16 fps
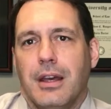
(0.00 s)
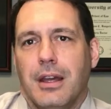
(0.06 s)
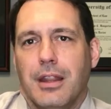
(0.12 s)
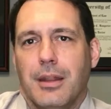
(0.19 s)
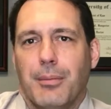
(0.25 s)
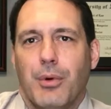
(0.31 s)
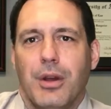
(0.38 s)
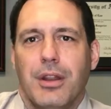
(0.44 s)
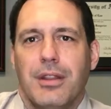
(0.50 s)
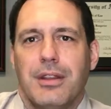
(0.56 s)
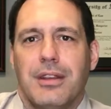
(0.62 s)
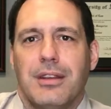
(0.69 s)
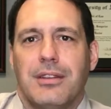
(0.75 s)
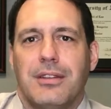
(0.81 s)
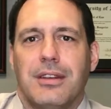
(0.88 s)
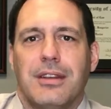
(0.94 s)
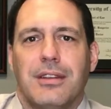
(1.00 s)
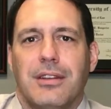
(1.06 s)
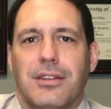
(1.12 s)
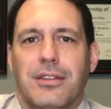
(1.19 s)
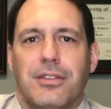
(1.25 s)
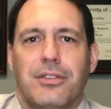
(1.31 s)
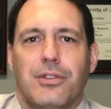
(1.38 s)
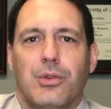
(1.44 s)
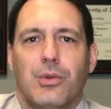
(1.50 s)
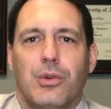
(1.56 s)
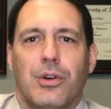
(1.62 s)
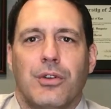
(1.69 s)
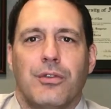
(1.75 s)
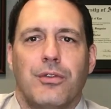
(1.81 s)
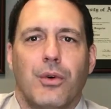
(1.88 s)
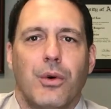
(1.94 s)
The point of these is to
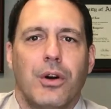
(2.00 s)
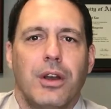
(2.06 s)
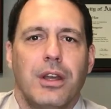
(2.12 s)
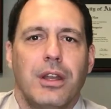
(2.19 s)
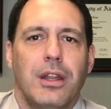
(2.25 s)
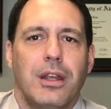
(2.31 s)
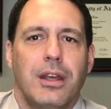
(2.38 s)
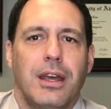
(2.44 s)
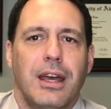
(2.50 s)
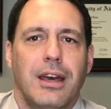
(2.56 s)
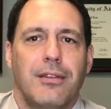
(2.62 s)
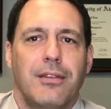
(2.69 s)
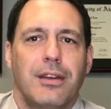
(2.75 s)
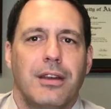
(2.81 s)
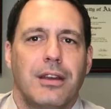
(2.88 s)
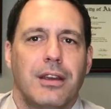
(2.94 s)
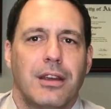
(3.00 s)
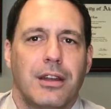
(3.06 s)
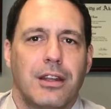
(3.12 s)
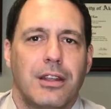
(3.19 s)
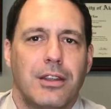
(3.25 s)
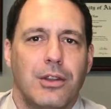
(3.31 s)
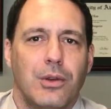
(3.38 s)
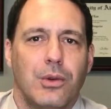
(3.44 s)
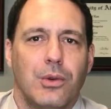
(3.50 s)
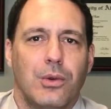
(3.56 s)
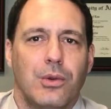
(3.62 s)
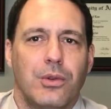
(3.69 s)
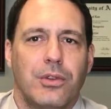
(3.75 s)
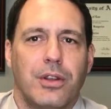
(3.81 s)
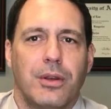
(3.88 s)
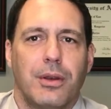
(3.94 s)
avoid having an
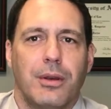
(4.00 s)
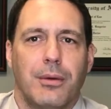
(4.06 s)
accused